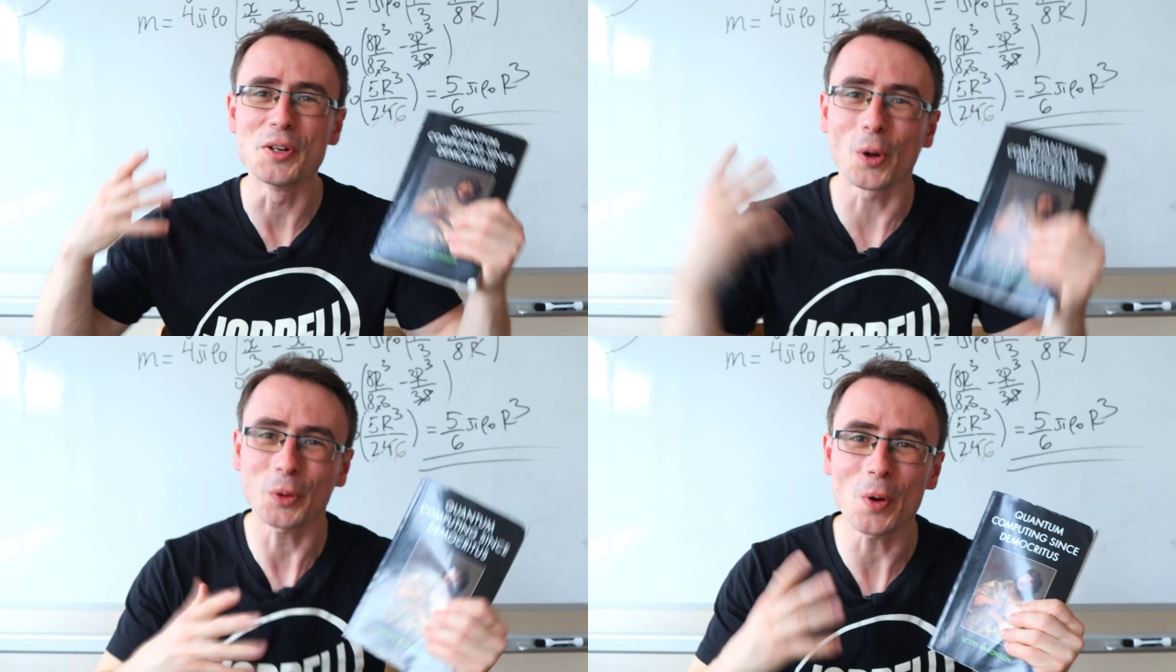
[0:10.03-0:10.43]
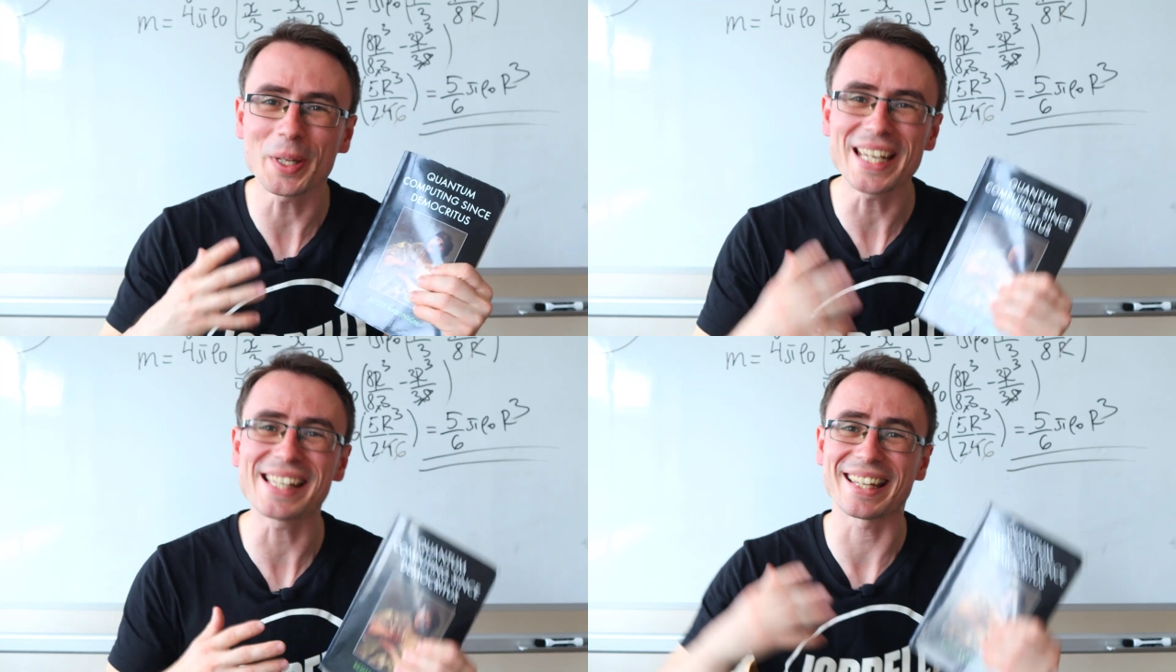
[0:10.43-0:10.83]
Not
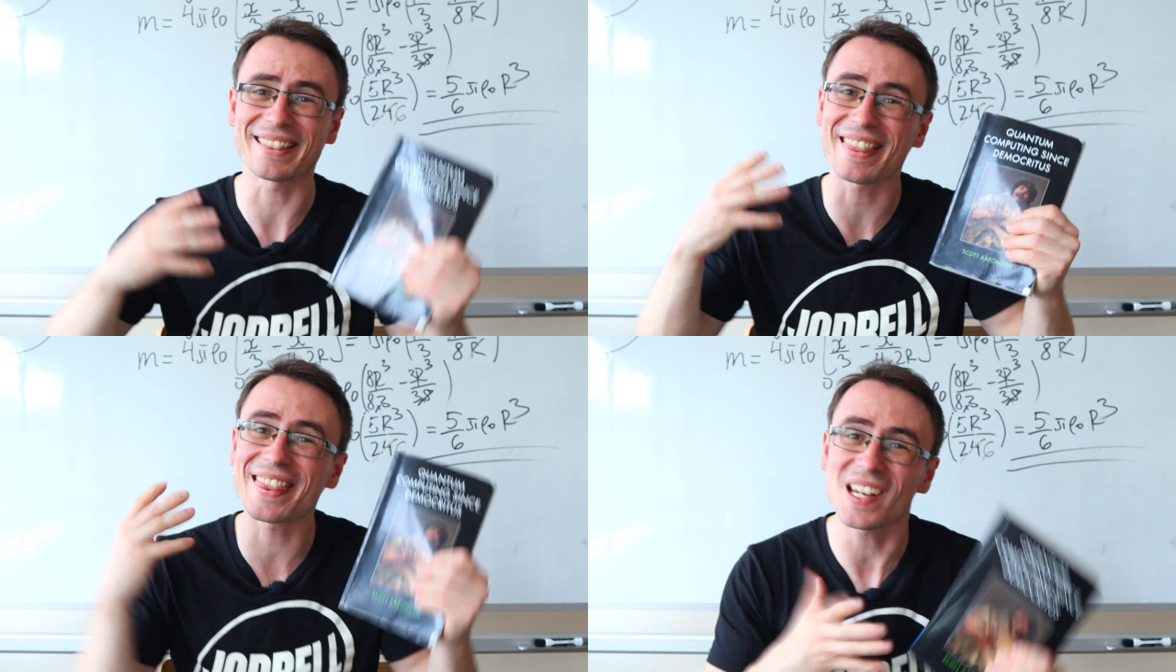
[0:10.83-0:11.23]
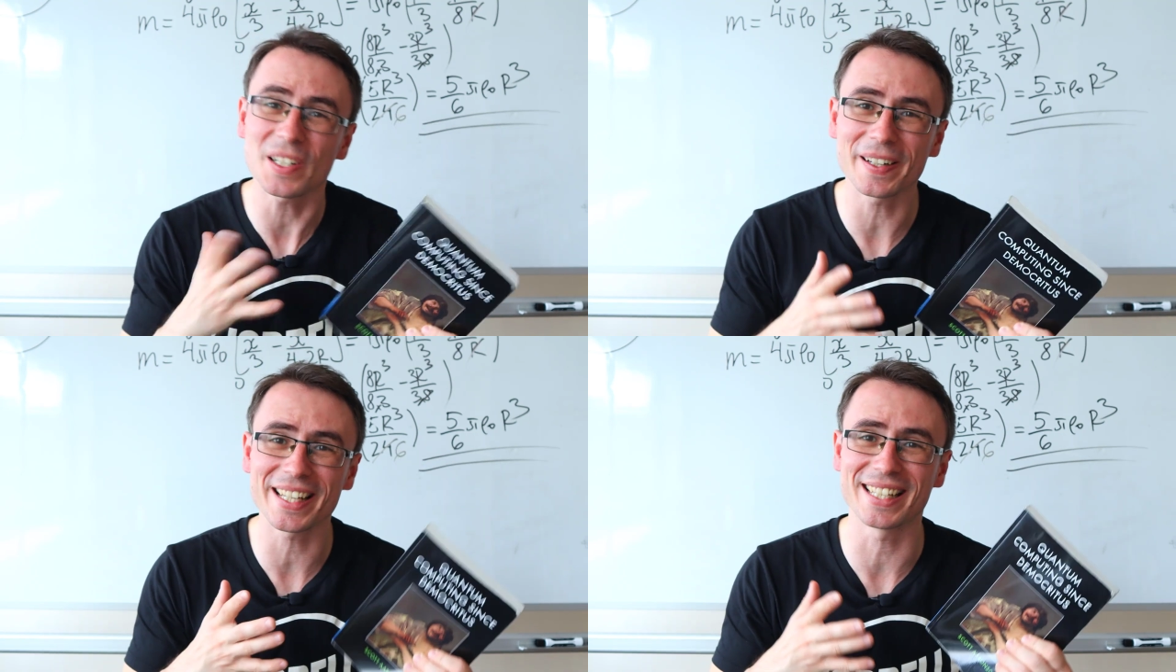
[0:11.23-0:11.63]
only is it
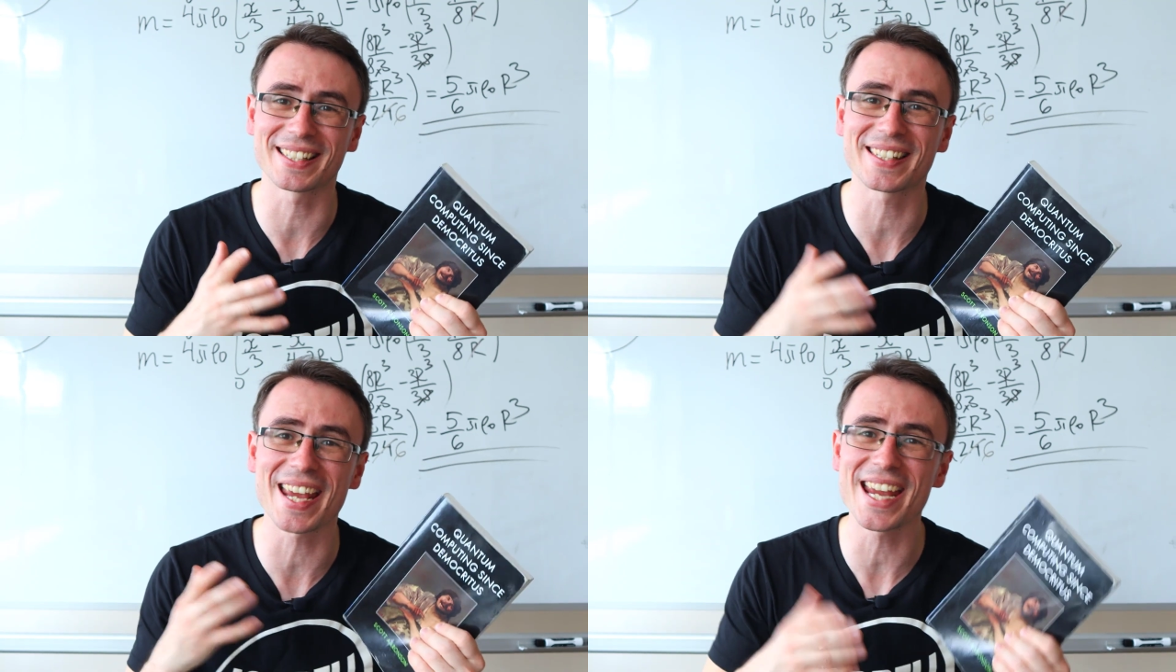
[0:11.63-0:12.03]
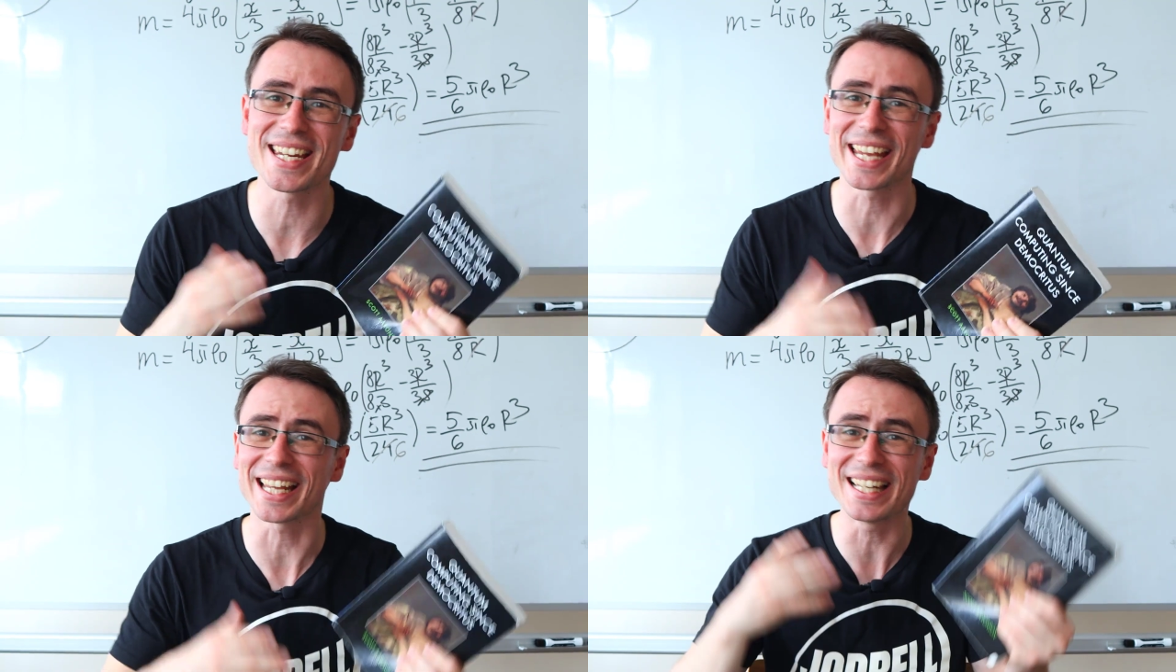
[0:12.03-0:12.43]
thoroughly entertaining,